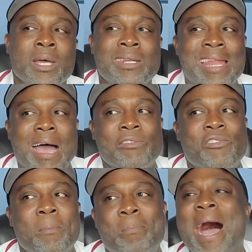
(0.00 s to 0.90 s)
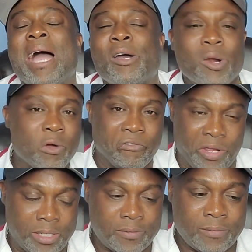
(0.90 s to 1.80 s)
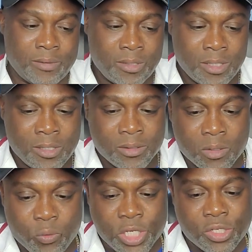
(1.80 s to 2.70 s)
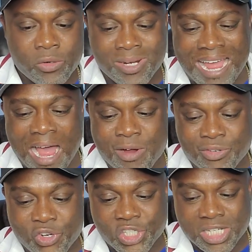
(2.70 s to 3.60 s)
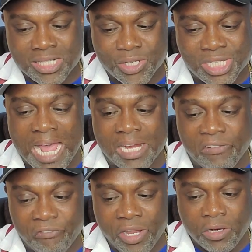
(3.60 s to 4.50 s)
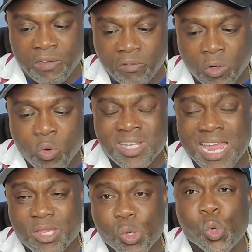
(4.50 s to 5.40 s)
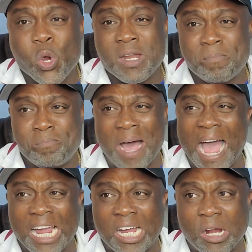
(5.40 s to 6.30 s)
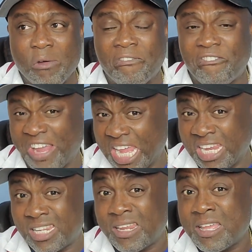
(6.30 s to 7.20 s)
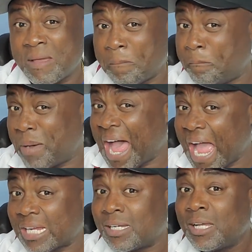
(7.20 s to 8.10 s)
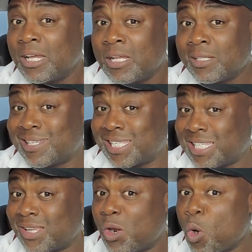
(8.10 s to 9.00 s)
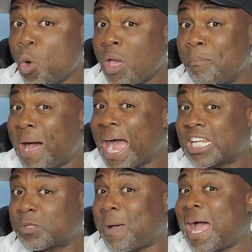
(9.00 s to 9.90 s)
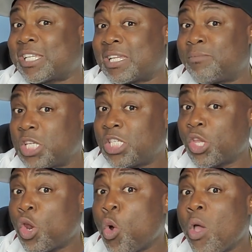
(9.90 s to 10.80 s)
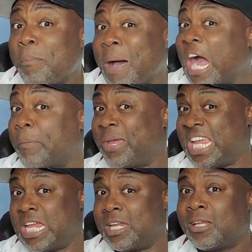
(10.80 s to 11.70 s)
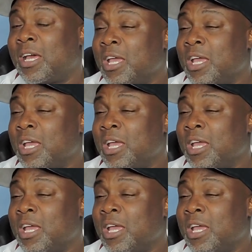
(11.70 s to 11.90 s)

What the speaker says: Now, for Baclofen, the reason when I understand the side effect, if you look at the word Baclofen, this is a lower back spasm. This is a lower back pain.